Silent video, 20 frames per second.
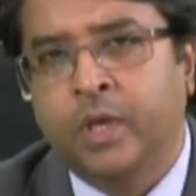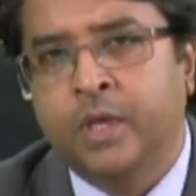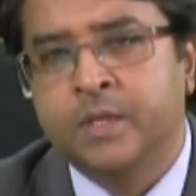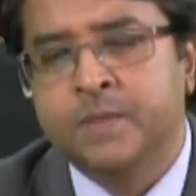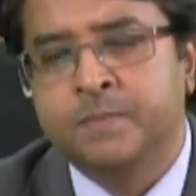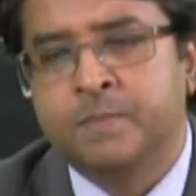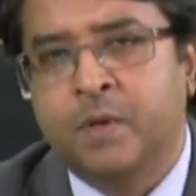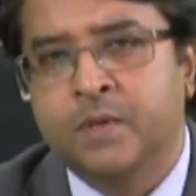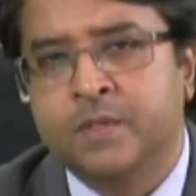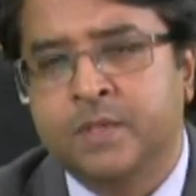
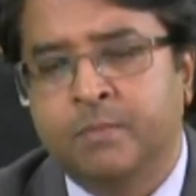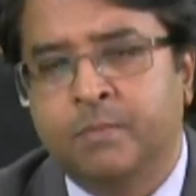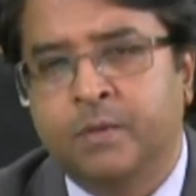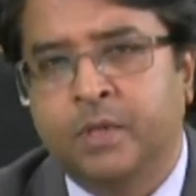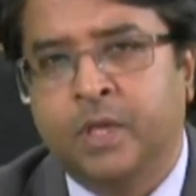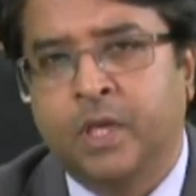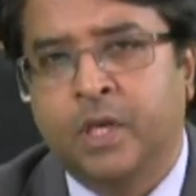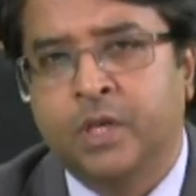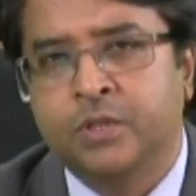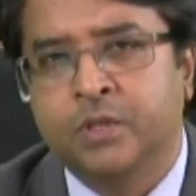spouse
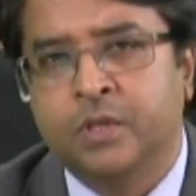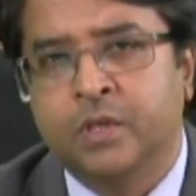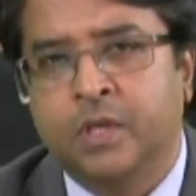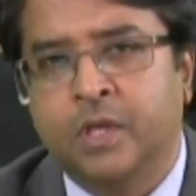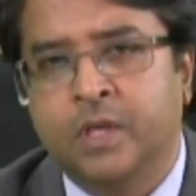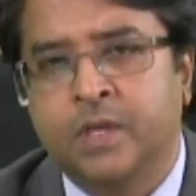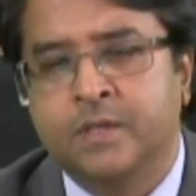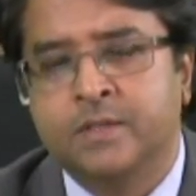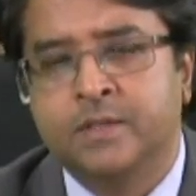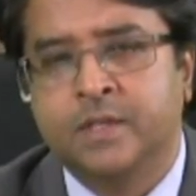application
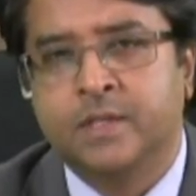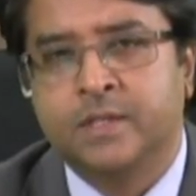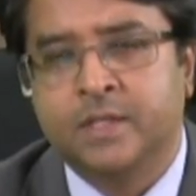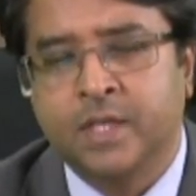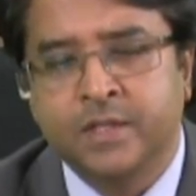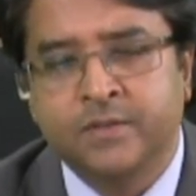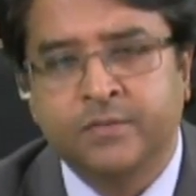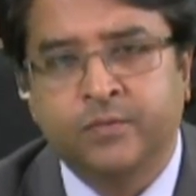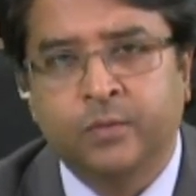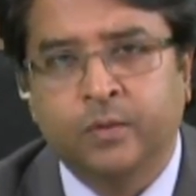is
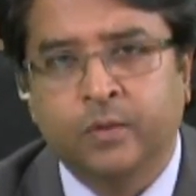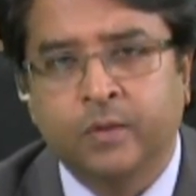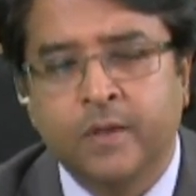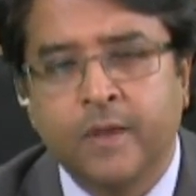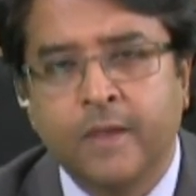successful,